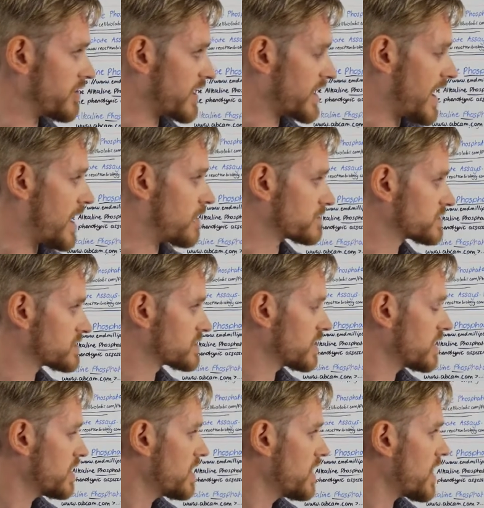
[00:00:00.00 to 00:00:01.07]

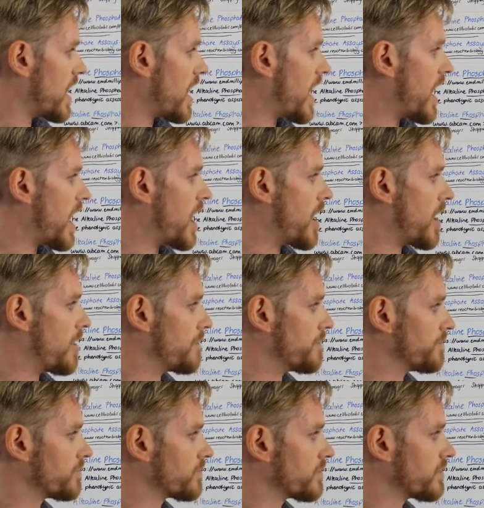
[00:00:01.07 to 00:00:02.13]
accounts,
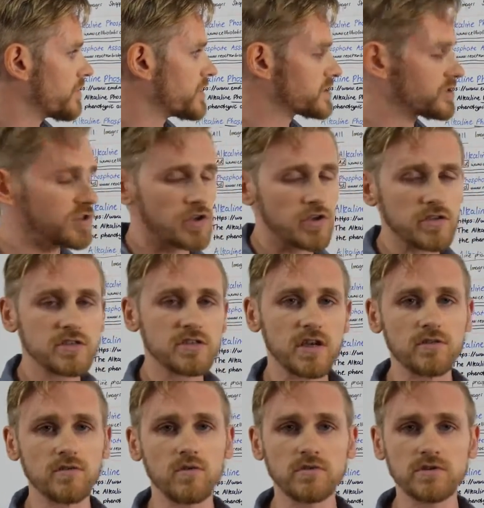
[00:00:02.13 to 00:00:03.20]
this is a good
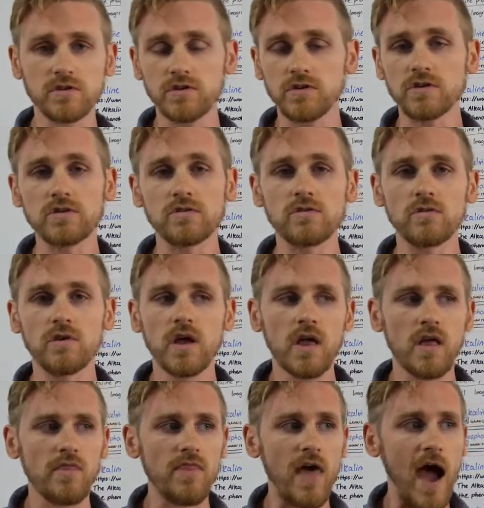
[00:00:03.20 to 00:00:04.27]
signal to Google
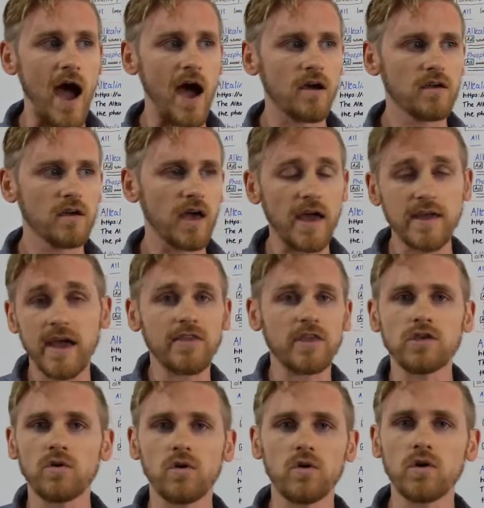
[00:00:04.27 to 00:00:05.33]
that
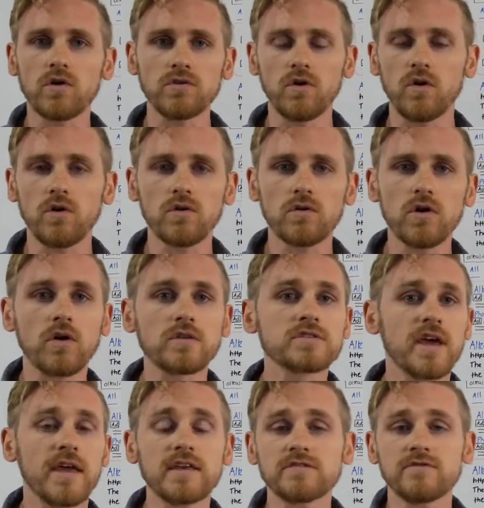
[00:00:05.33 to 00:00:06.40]
that your
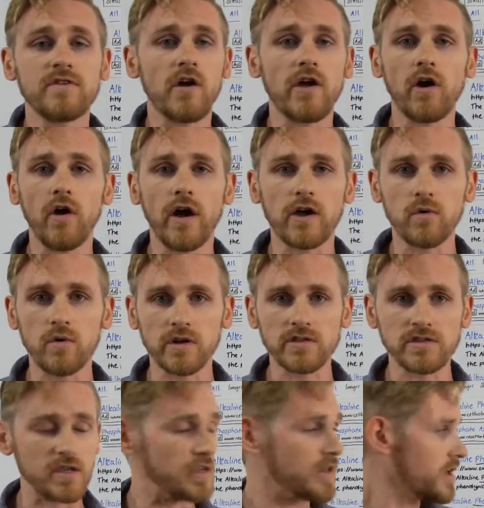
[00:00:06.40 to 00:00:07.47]
content is very high
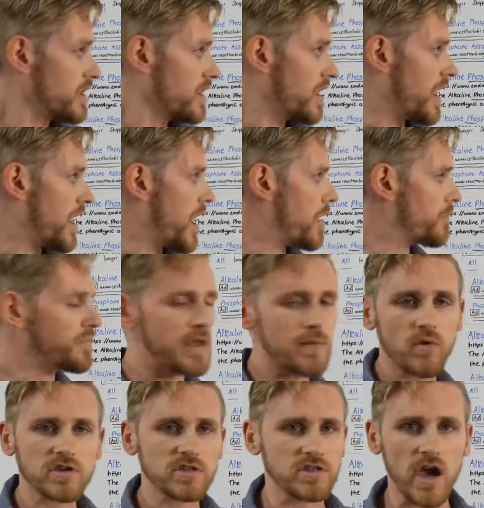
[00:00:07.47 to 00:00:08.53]
quality.
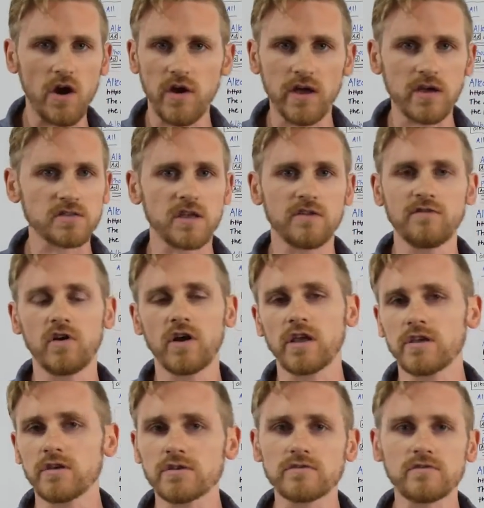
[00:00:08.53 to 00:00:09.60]
People are sharing because they find
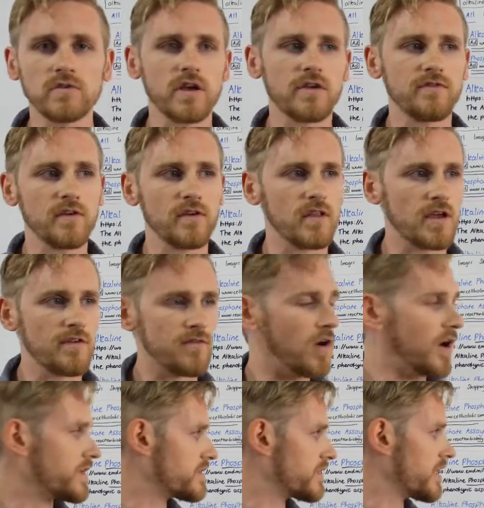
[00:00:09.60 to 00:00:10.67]
it useful. They
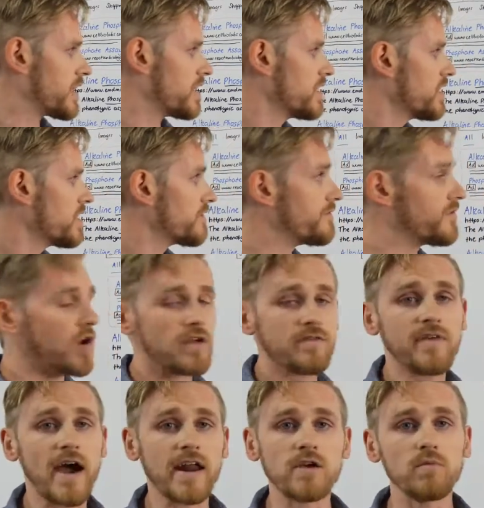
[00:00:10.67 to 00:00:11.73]
find it very
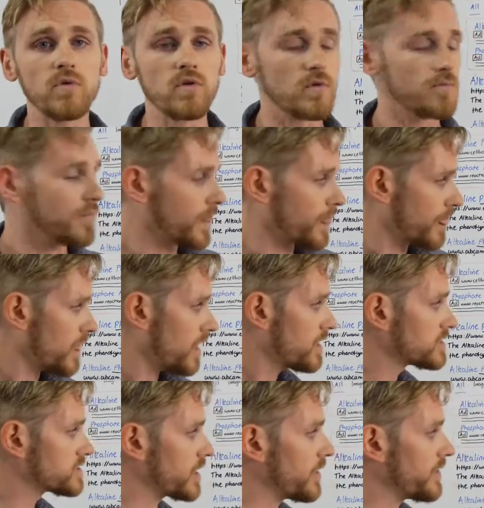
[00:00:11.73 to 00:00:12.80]
valuable.
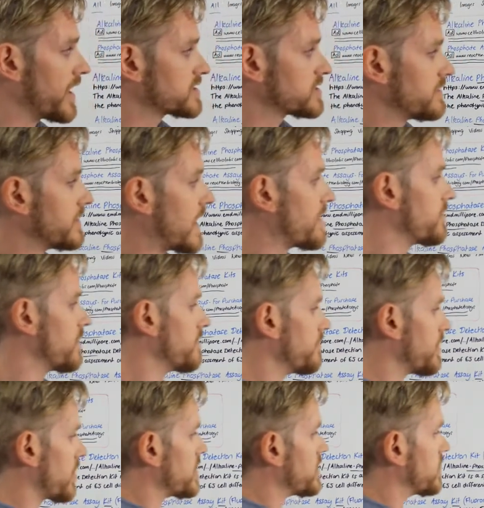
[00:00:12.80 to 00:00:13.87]
So that's another
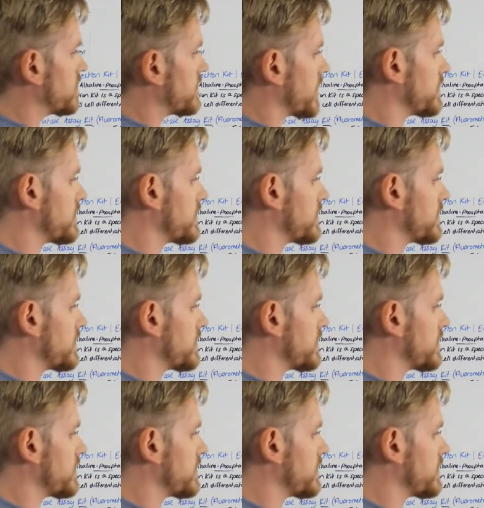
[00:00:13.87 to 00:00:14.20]
very good